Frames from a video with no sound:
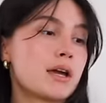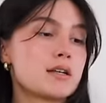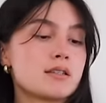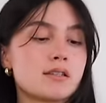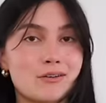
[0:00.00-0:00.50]

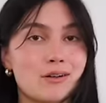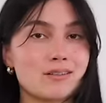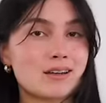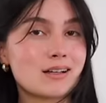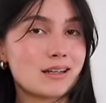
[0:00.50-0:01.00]
And
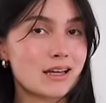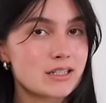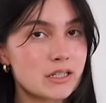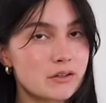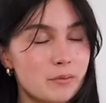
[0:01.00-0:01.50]
little
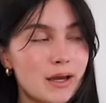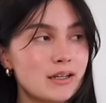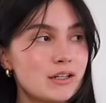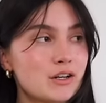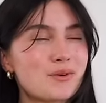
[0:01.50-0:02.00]
collection of
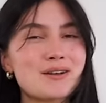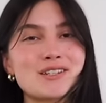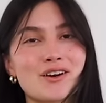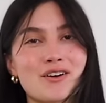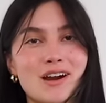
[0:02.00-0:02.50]
mine, you know, when I
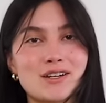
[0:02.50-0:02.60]
was younger,